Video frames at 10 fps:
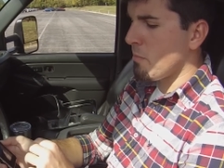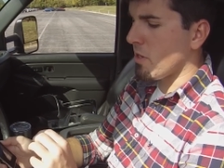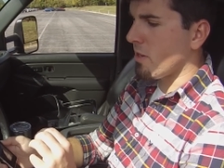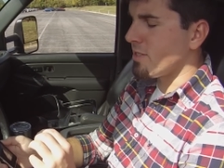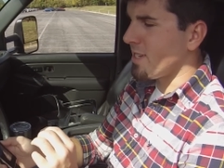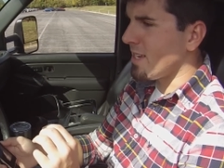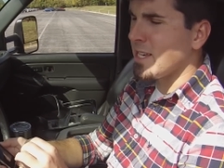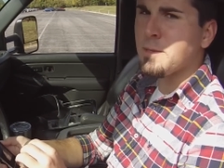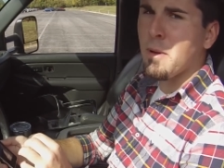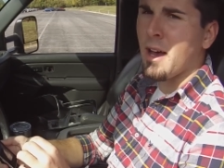because it
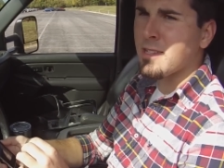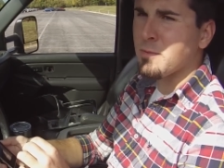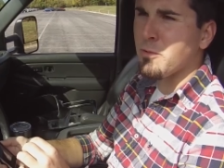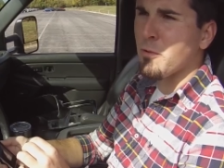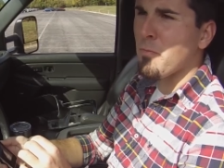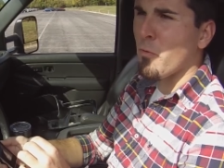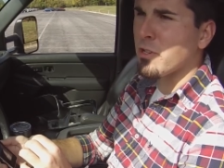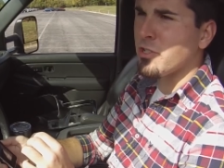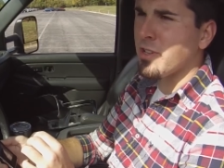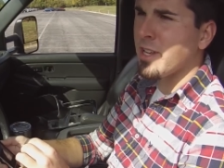is possible
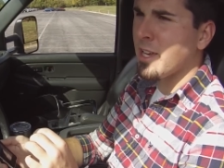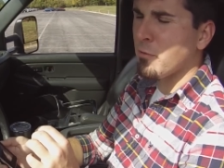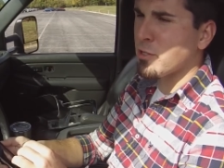once you get in,